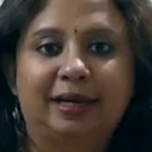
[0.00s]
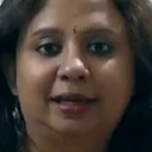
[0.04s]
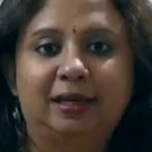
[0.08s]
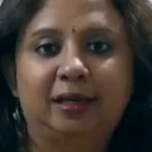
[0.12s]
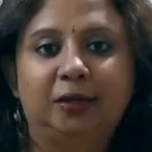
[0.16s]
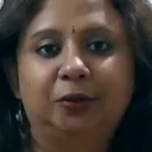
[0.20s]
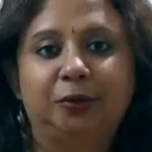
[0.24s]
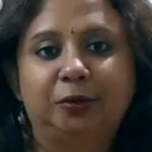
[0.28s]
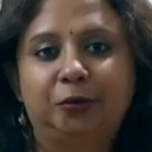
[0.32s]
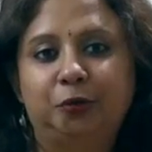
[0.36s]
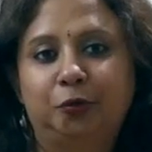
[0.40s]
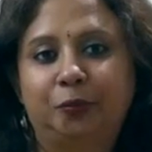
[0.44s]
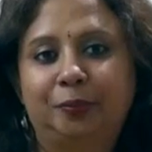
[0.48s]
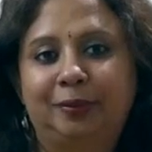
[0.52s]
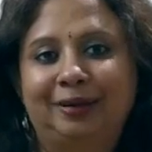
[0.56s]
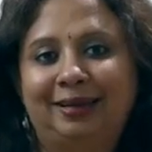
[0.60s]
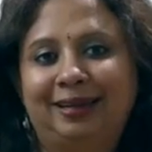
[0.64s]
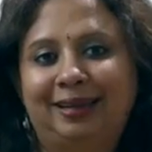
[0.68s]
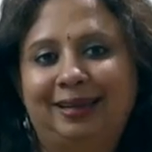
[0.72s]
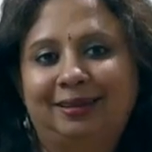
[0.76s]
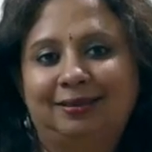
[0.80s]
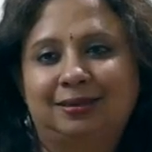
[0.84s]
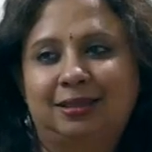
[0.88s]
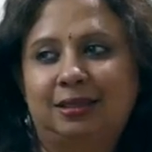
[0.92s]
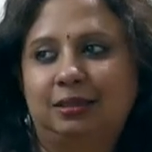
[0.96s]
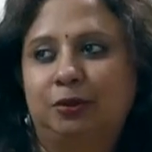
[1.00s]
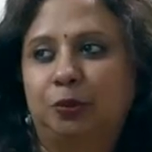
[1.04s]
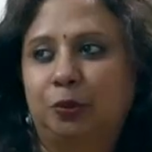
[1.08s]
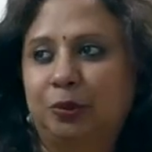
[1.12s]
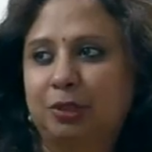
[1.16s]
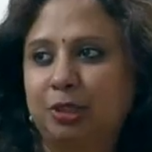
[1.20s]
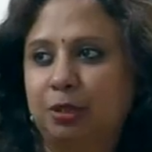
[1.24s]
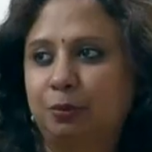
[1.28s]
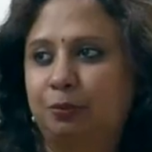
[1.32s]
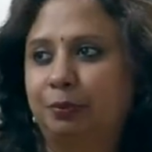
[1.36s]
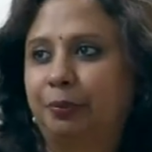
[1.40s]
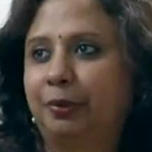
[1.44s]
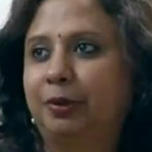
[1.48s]
get into new buildings and do a
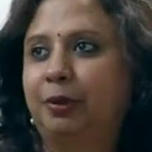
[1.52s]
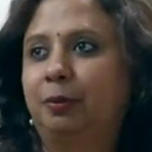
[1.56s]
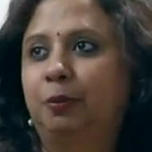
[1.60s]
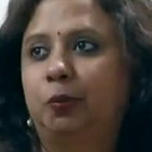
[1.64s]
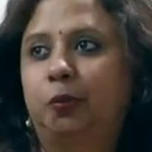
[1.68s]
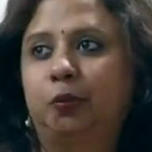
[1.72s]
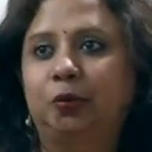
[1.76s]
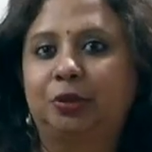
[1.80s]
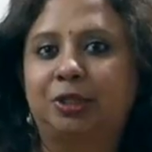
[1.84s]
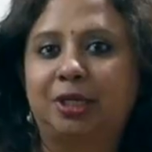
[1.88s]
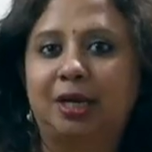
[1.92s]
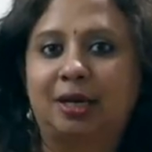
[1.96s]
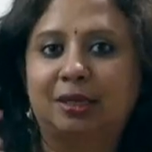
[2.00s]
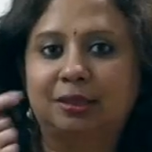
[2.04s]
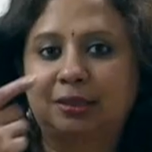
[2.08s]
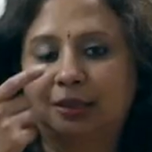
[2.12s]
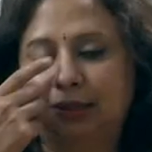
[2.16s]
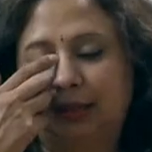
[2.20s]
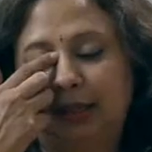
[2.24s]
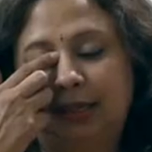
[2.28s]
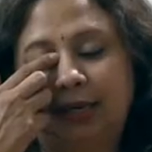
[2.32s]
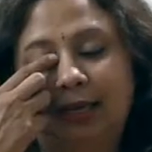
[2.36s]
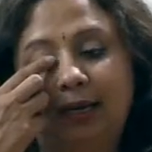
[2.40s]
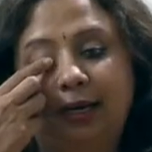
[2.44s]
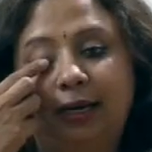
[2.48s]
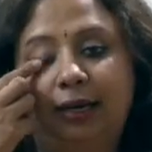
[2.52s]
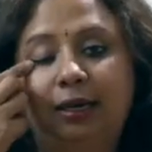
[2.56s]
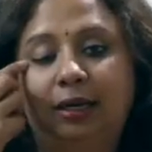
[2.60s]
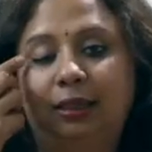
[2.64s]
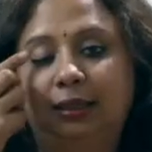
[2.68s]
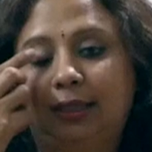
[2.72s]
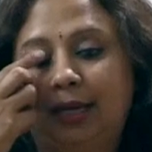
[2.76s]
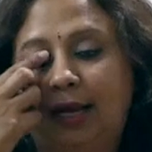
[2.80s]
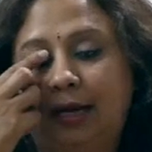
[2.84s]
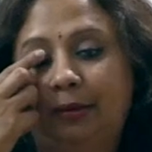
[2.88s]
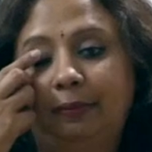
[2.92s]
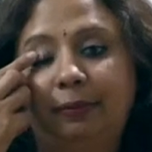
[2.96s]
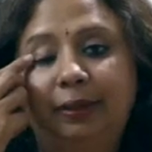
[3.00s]
simple puja, Satyanaran
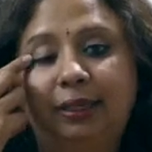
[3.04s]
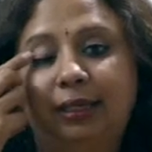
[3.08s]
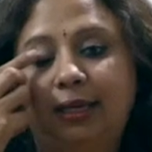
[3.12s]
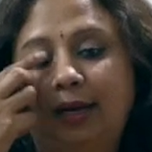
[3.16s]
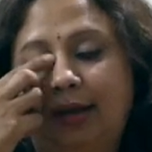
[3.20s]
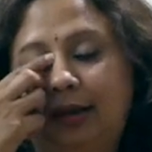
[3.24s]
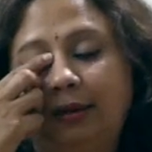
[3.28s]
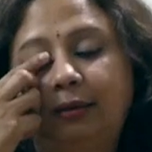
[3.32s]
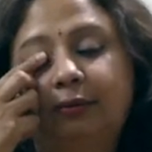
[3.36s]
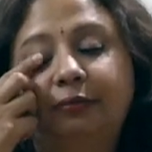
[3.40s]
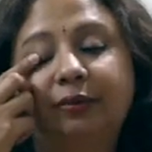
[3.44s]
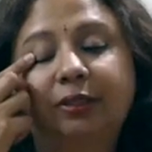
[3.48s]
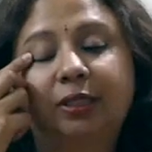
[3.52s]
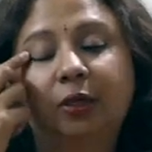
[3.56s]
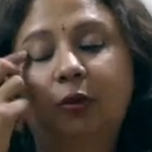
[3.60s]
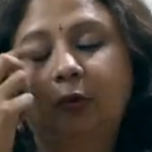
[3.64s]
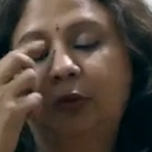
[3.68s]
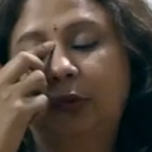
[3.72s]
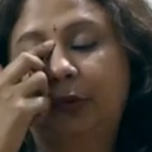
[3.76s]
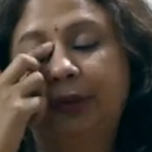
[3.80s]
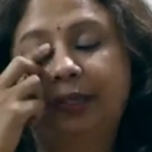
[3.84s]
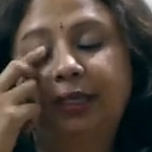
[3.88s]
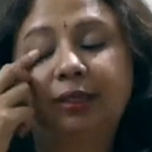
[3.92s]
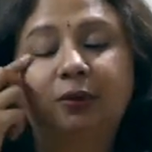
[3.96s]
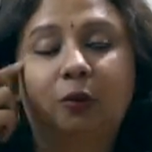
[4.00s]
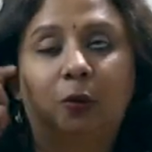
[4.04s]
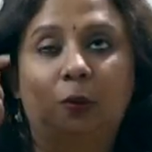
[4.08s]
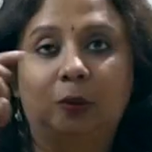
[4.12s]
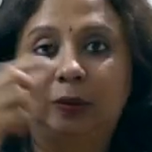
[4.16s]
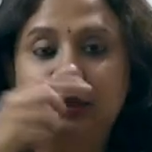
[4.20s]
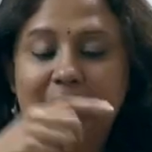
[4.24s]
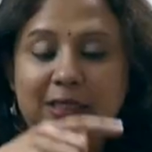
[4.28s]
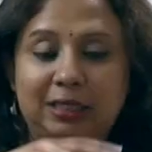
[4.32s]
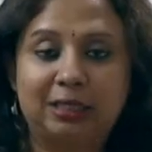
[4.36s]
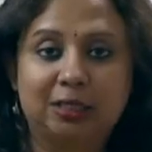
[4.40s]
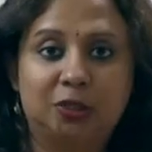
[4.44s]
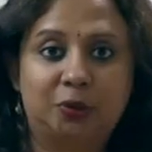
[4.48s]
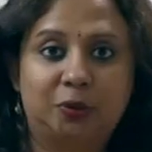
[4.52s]
Katha and be done without doing
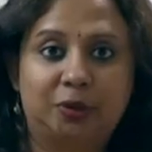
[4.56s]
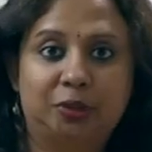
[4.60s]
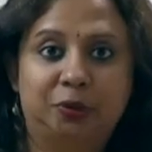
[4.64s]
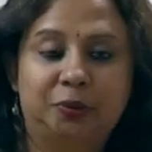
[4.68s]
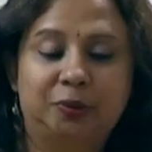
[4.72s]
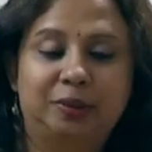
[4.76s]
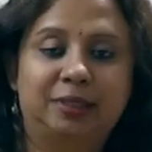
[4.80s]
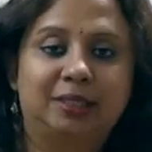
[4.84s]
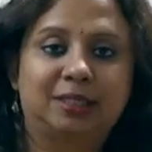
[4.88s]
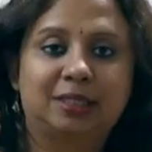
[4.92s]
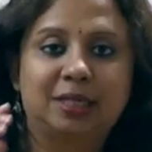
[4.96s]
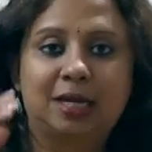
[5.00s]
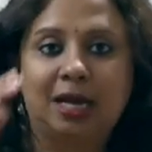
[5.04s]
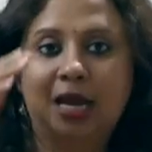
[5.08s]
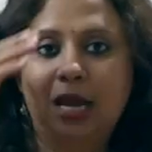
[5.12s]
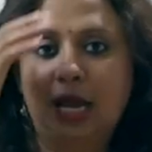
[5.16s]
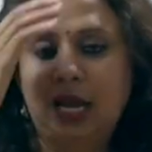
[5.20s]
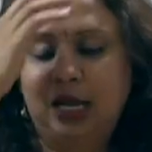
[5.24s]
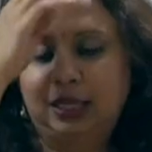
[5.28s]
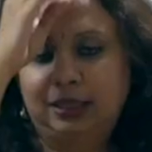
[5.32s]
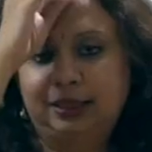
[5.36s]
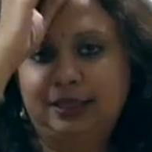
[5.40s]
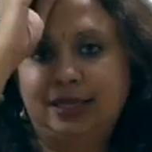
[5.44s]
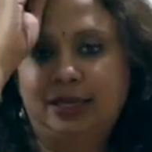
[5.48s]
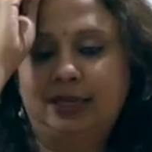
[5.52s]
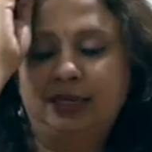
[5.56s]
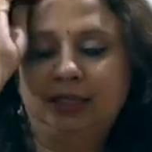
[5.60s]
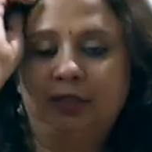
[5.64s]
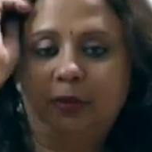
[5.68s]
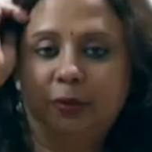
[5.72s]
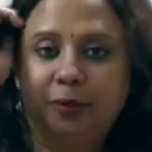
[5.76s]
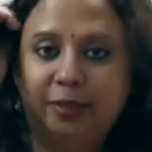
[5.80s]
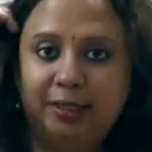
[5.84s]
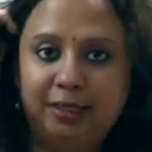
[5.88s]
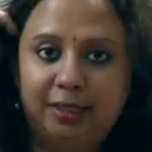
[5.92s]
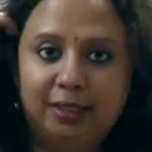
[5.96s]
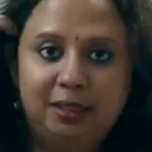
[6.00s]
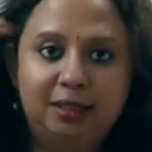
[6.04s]
all these rituals, then it
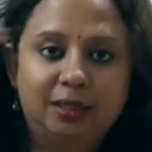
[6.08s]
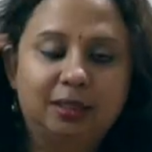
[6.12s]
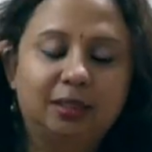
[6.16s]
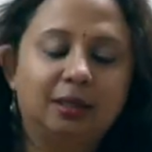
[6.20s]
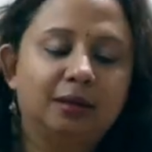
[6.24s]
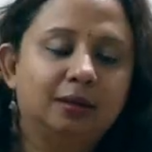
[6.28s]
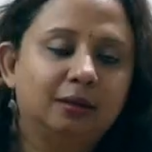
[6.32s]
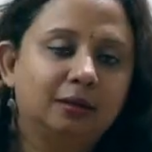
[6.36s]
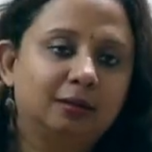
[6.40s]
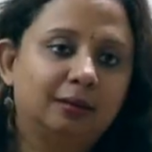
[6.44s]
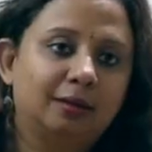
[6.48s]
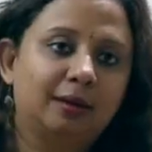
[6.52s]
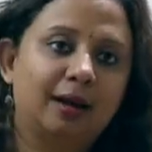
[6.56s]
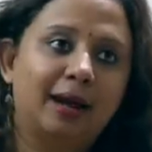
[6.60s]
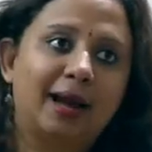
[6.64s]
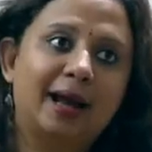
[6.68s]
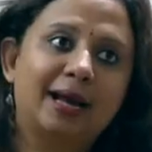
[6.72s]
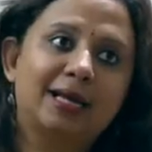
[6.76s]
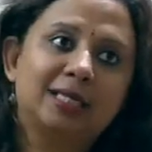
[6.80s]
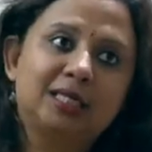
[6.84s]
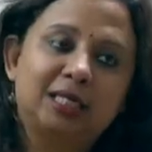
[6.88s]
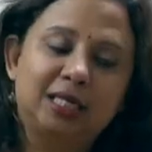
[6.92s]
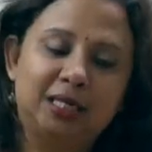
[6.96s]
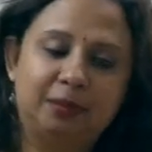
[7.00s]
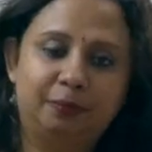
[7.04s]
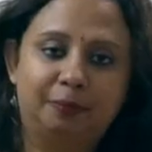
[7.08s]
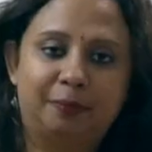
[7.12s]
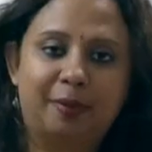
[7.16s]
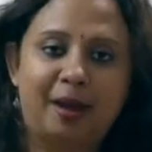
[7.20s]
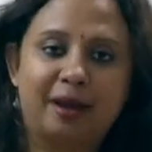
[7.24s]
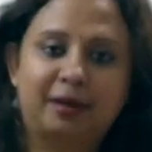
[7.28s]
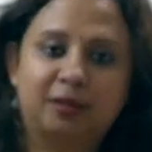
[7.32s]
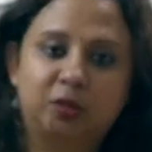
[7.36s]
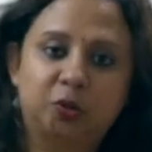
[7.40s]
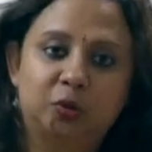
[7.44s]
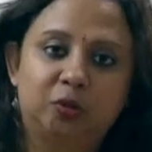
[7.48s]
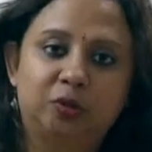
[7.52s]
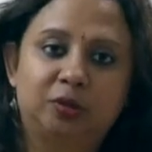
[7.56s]
really uh, has an
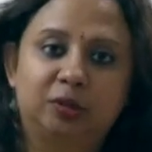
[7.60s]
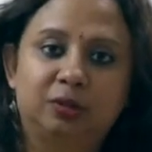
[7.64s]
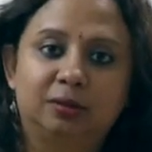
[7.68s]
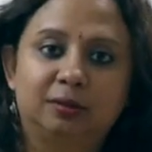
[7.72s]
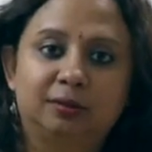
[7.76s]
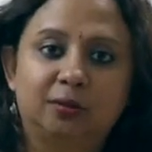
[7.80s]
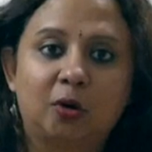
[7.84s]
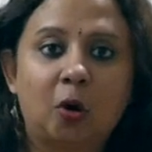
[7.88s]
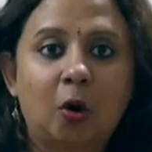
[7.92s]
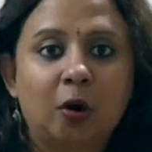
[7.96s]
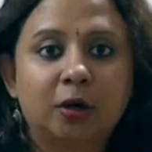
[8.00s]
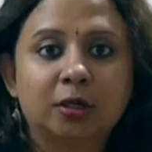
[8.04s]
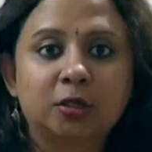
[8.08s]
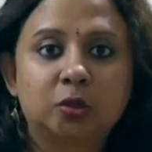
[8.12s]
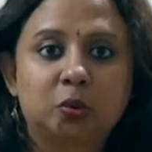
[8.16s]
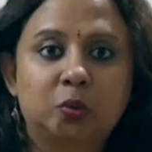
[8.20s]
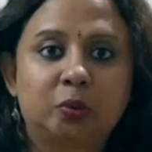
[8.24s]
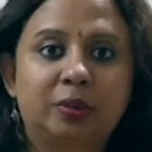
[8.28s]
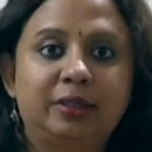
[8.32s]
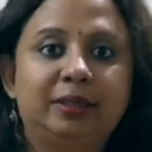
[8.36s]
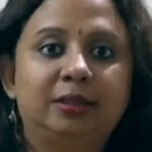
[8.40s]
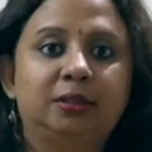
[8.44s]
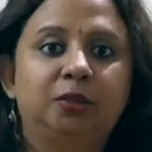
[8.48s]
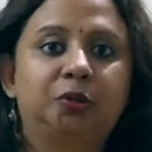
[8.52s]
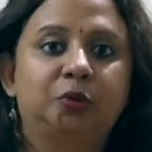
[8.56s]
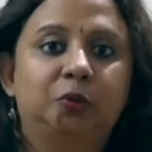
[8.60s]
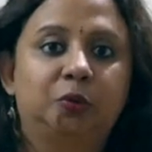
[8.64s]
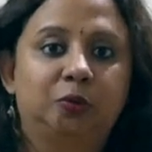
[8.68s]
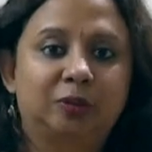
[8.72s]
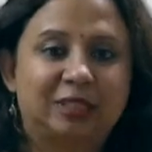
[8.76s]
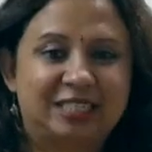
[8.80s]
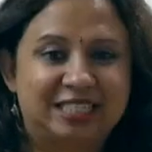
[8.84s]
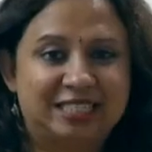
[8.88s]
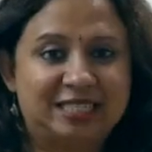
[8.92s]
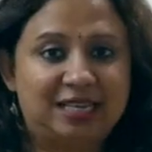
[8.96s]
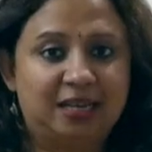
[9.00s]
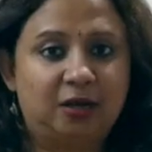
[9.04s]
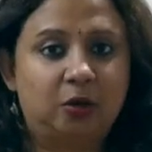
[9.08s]
impact. So the gods will show,
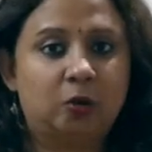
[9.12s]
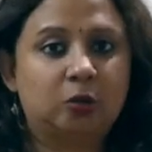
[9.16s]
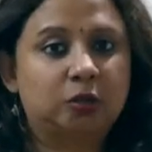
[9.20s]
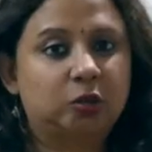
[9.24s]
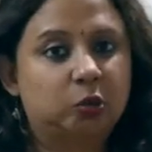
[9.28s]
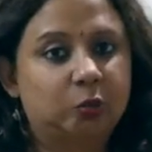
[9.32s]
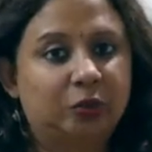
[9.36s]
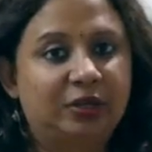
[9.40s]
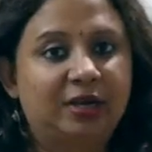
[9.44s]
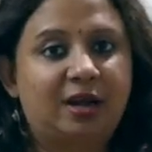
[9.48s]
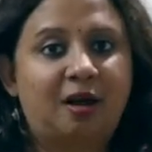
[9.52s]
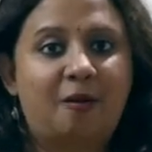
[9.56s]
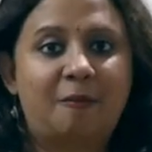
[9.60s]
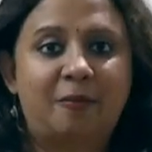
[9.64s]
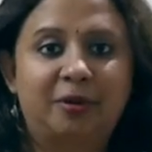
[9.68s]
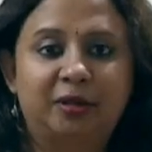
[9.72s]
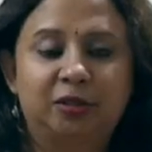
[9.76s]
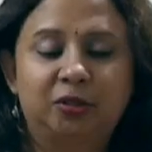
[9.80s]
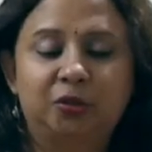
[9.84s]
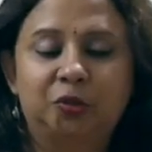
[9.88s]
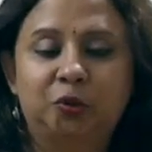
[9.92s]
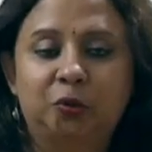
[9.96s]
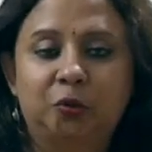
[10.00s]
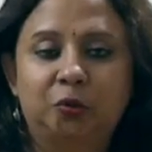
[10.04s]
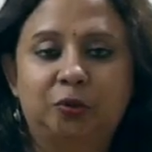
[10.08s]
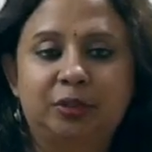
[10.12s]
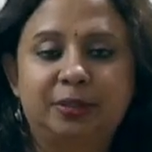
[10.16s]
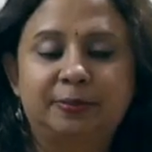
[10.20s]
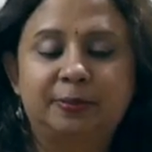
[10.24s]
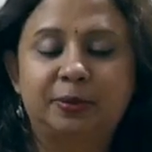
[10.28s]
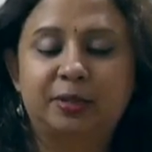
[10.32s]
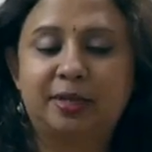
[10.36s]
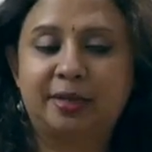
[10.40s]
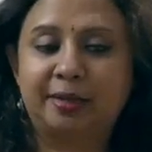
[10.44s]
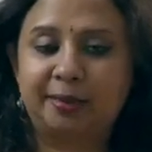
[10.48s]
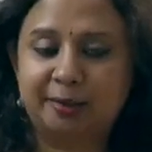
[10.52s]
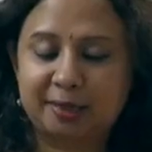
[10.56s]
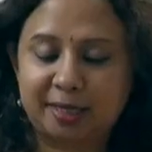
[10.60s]
the snake gods will come and show
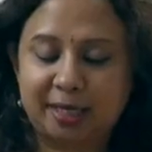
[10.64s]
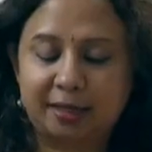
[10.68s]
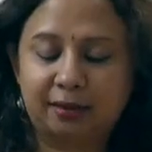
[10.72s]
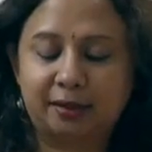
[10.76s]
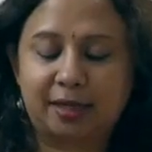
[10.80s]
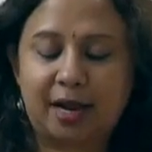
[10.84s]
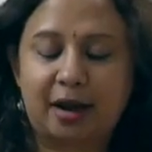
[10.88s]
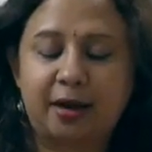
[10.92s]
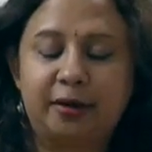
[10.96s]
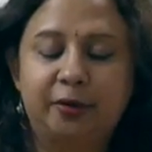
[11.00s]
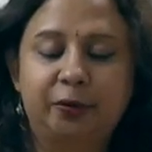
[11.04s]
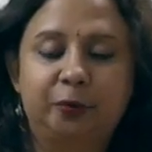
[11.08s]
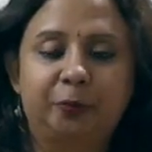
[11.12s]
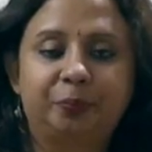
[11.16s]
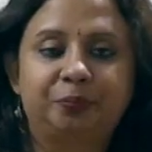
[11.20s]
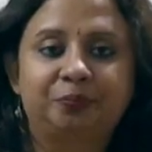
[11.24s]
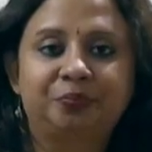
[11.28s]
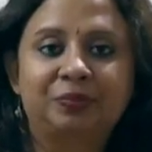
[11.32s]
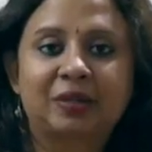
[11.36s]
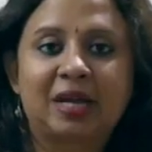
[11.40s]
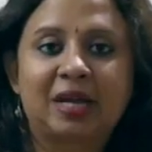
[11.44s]
themselves and tell you.